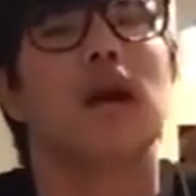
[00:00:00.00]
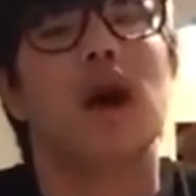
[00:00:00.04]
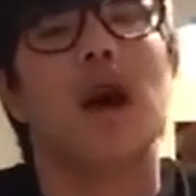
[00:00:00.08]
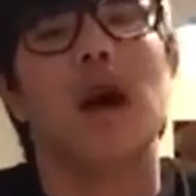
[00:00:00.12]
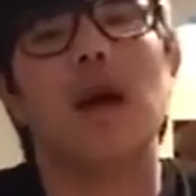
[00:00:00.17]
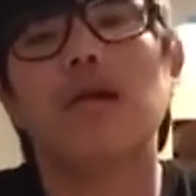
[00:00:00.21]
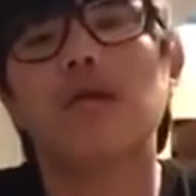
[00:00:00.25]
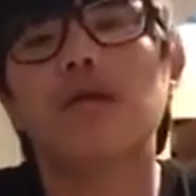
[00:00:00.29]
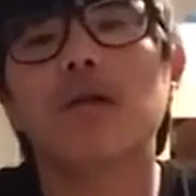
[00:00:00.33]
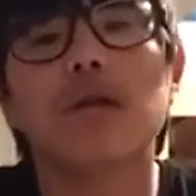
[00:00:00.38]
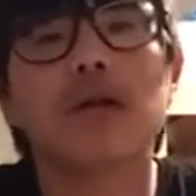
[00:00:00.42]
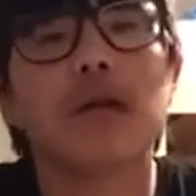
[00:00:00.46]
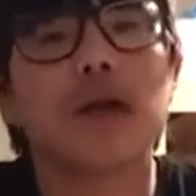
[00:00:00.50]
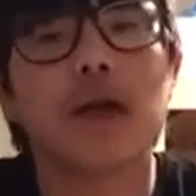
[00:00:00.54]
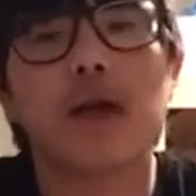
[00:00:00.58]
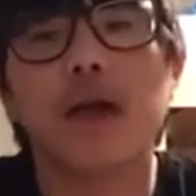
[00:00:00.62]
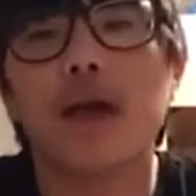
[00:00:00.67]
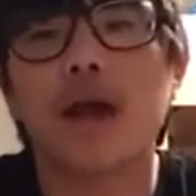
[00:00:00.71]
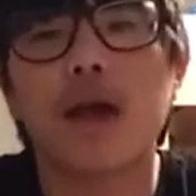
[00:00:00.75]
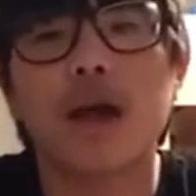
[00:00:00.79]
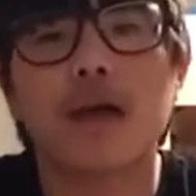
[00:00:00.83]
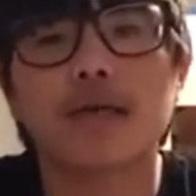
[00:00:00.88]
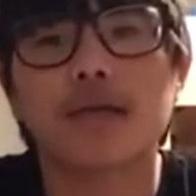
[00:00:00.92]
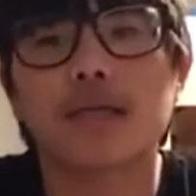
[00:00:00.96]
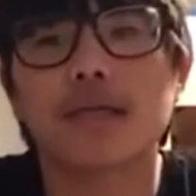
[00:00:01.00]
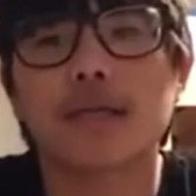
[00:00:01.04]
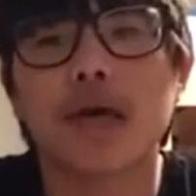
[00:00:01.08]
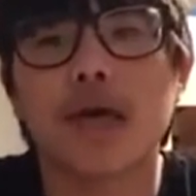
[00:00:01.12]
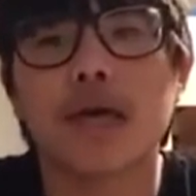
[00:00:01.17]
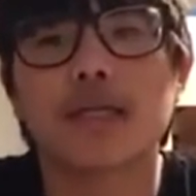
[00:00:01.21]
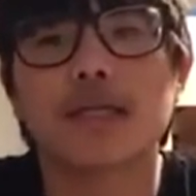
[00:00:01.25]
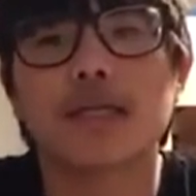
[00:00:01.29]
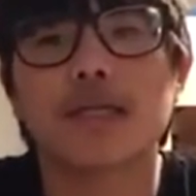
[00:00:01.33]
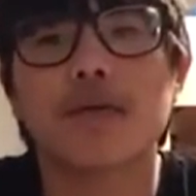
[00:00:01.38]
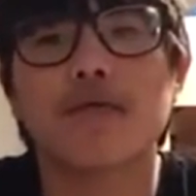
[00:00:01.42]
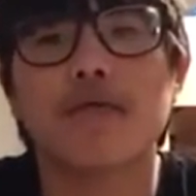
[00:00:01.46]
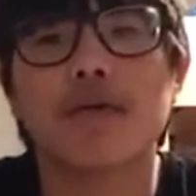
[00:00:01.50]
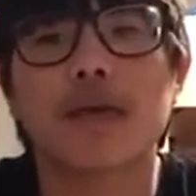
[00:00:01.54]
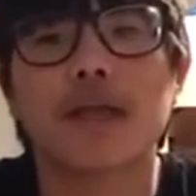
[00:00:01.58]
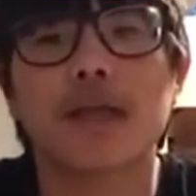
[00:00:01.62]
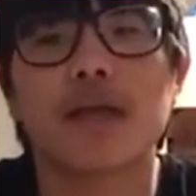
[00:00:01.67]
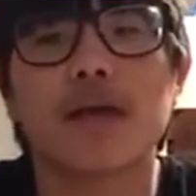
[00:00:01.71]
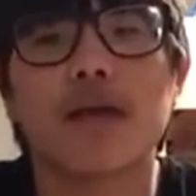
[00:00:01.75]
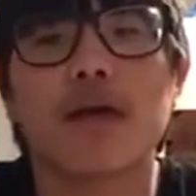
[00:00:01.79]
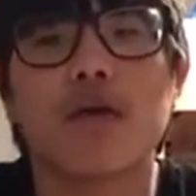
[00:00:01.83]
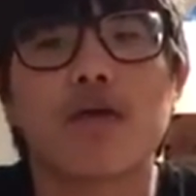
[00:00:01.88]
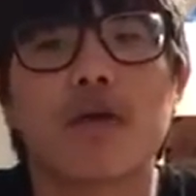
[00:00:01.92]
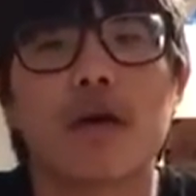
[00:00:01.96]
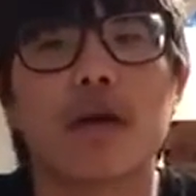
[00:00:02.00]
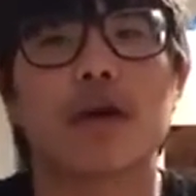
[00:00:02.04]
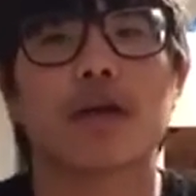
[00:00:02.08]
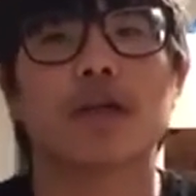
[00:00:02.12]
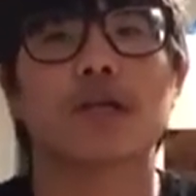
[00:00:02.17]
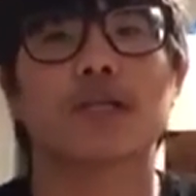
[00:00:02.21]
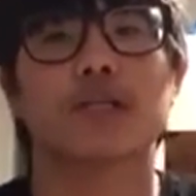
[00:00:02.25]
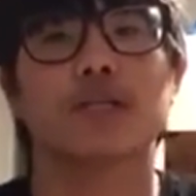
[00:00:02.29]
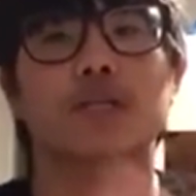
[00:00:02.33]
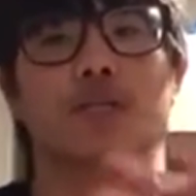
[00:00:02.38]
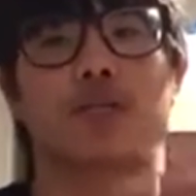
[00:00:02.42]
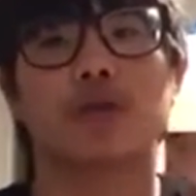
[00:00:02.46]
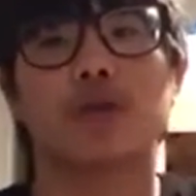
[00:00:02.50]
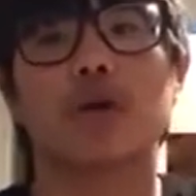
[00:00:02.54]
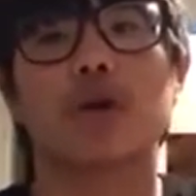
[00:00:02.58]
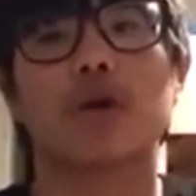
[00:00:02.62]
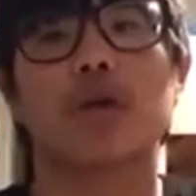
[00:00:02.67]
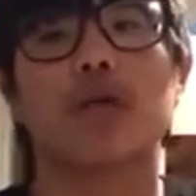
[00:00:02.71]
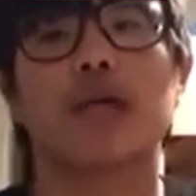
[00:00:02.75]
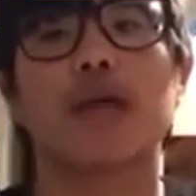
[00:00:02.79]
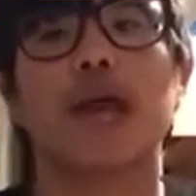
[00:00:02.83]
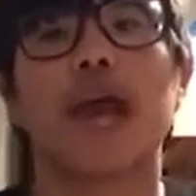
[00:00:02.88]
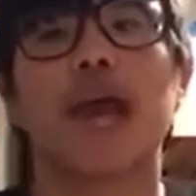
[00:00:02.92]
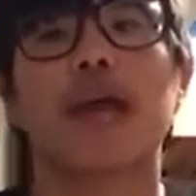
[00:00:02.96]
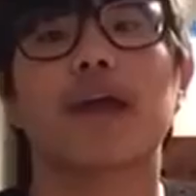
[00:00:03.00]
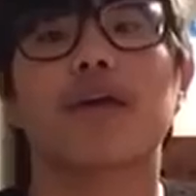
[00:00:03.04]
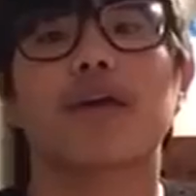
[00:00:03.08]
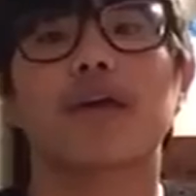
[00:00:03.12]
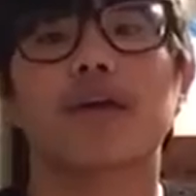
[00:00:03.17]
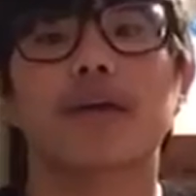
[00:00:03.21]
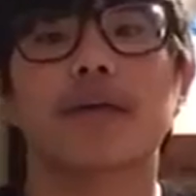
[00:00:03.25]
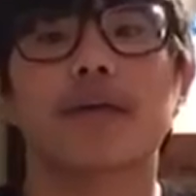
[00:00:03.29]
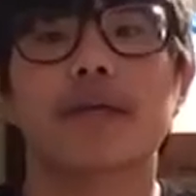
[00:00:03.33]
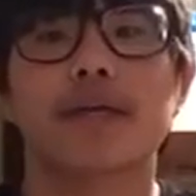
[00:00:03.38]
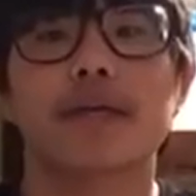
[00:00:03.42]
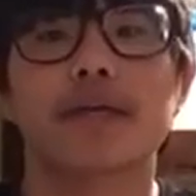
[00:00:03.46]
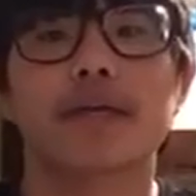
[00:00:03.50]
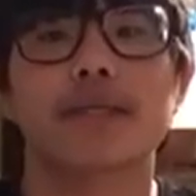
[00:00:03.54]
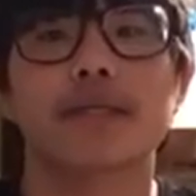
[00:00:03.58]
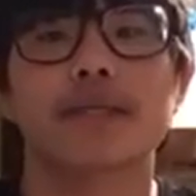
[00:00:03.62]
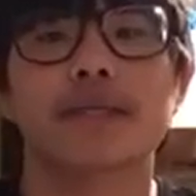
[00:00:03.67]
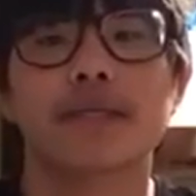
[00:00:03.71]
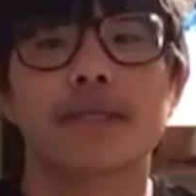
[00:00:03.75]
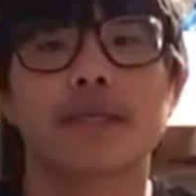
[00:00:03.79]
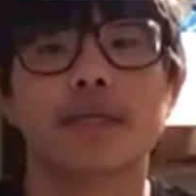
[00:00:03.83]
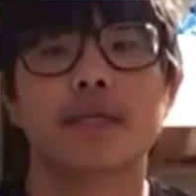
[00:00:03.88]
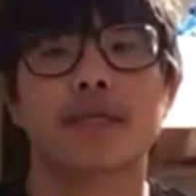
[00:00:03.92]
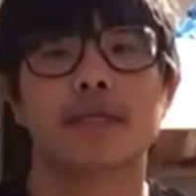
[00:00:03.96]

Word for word: I don't care how scientifically or historically accurate it is.